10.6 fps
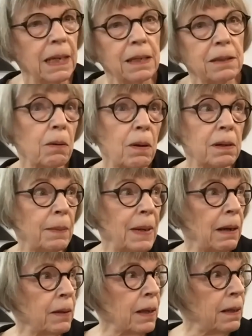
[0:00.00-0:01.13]
So I'll come
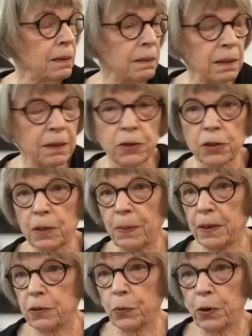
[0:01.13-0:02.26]
out, and it just
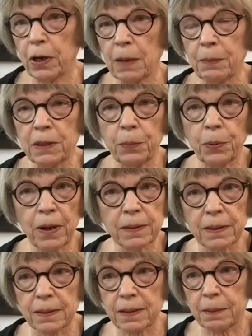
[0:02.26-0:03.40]
depends where I am in the
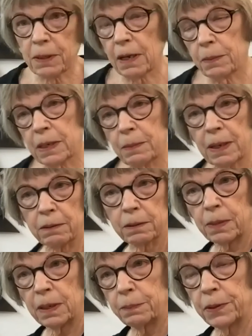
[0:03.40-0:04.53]
process. Sometimes I'm out in
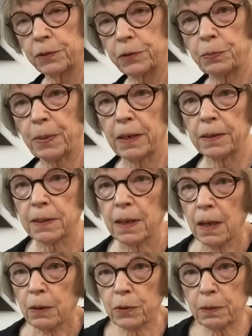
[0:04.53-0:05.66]
my bigger space
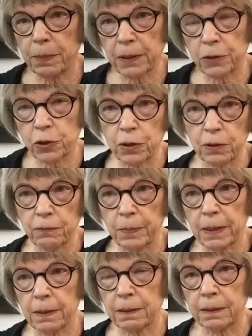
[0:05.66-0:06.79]
with a big sheet of
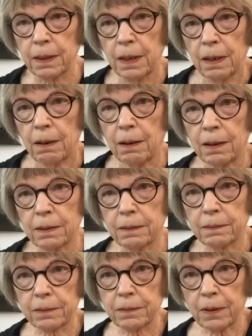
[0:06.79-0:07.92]
metal on
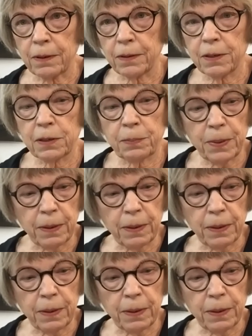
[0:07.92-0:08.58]
these